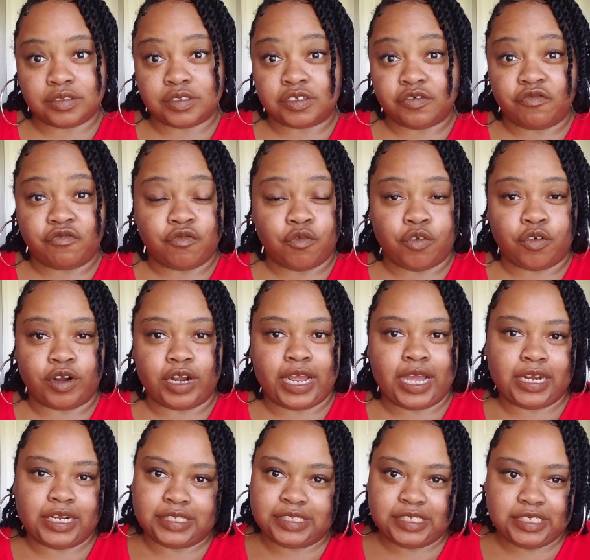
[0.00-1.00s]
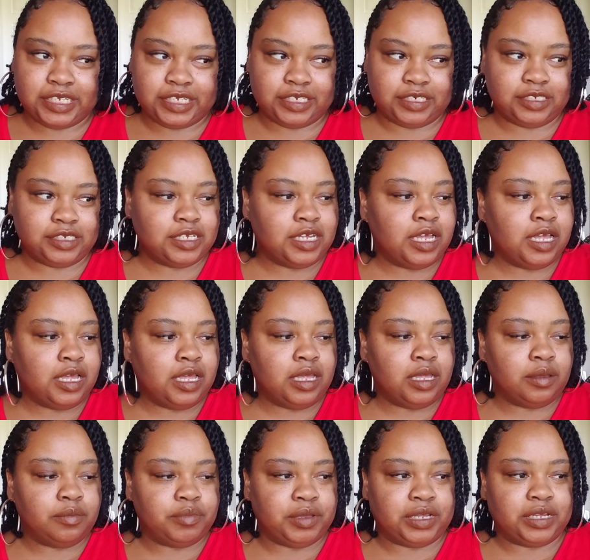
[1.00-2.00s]
to four out of 10
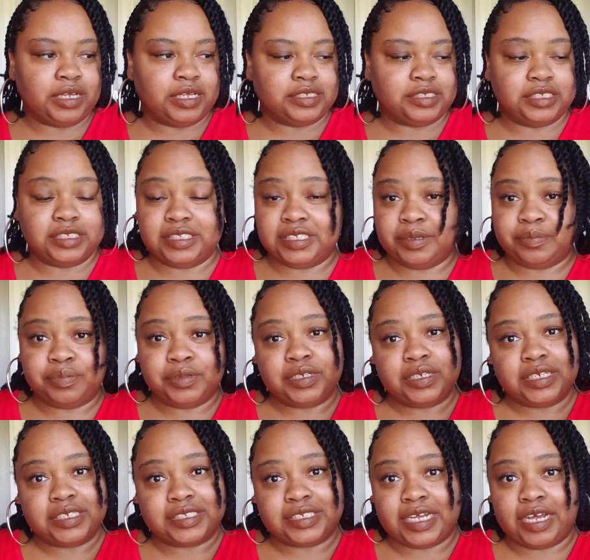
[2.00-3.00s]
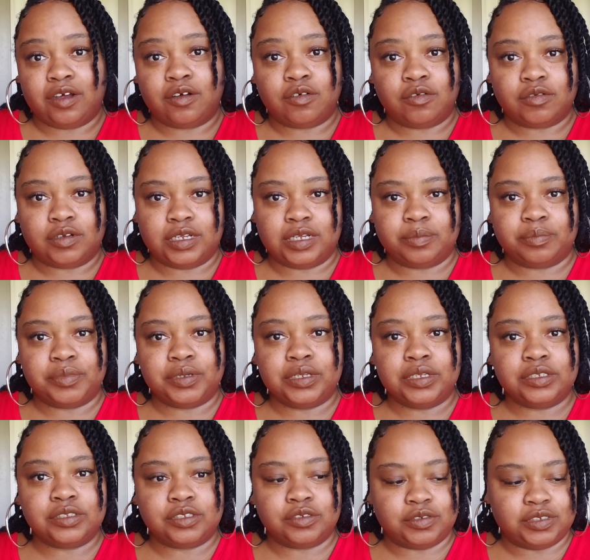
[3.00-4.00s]
because it simply does not hold up
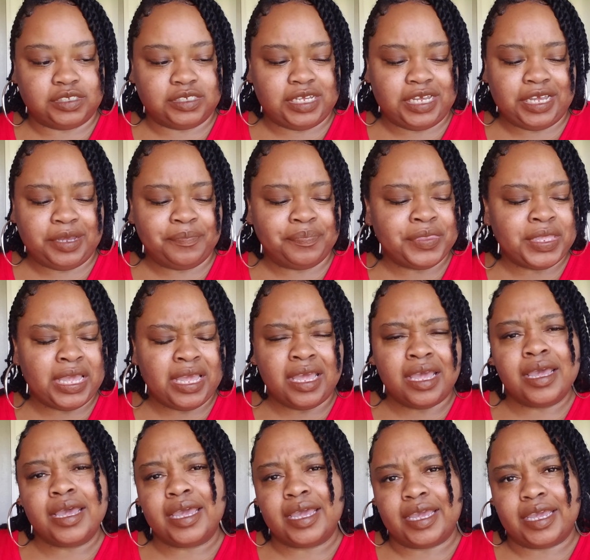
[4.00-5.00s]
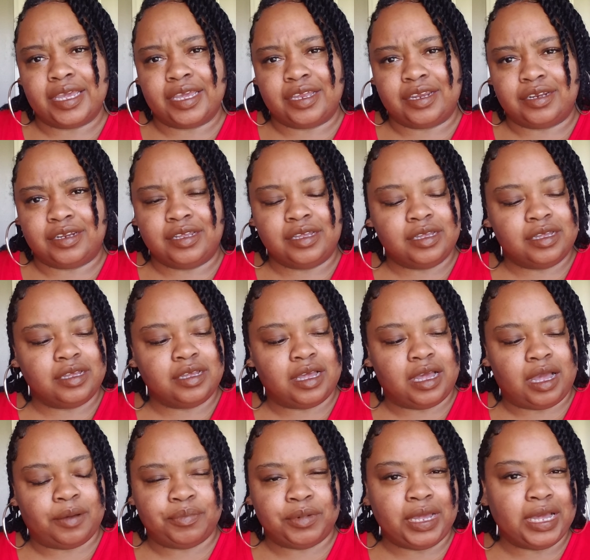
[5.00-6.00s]
to his name. And
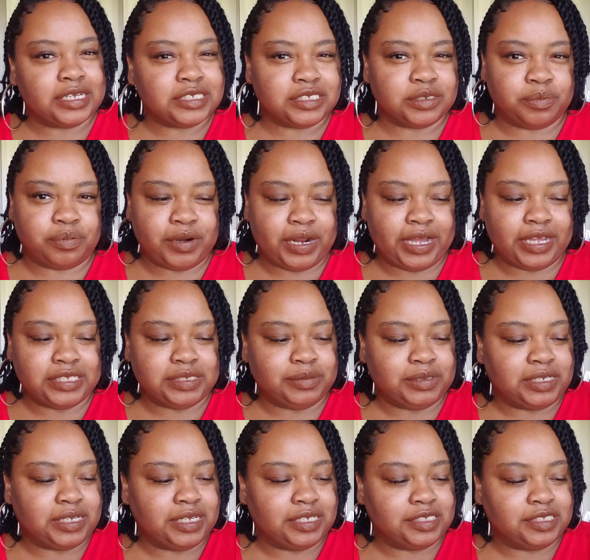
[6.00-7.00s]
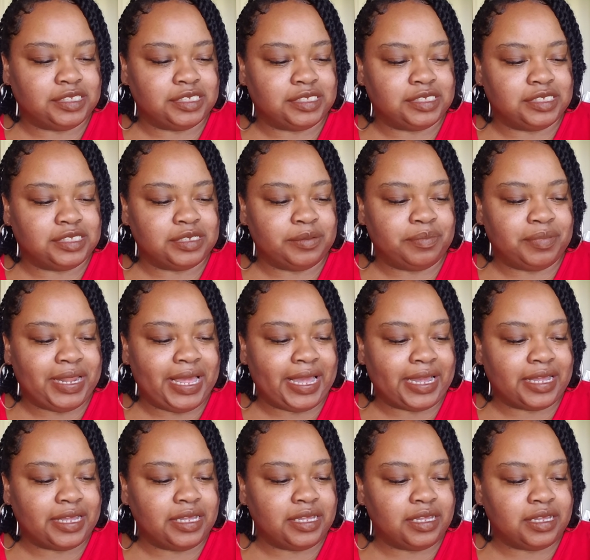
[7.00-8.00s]
I'm not surprised because this is the
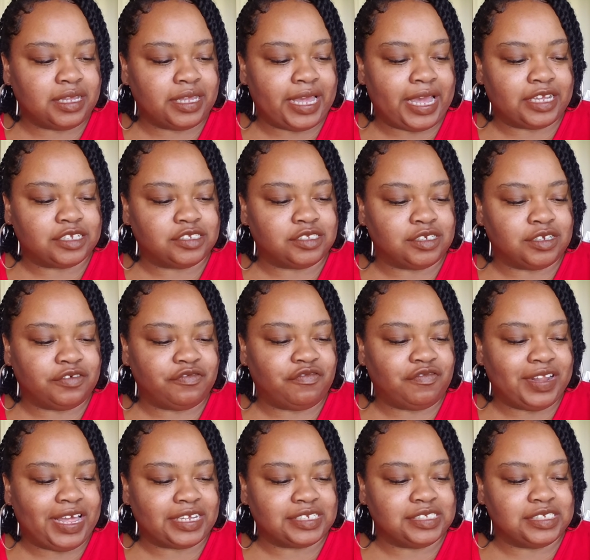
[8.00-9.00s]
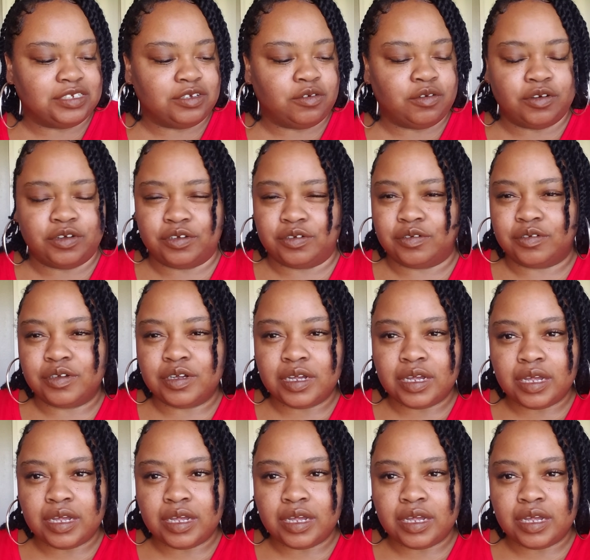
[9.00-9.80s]
black castor and flaxseed oil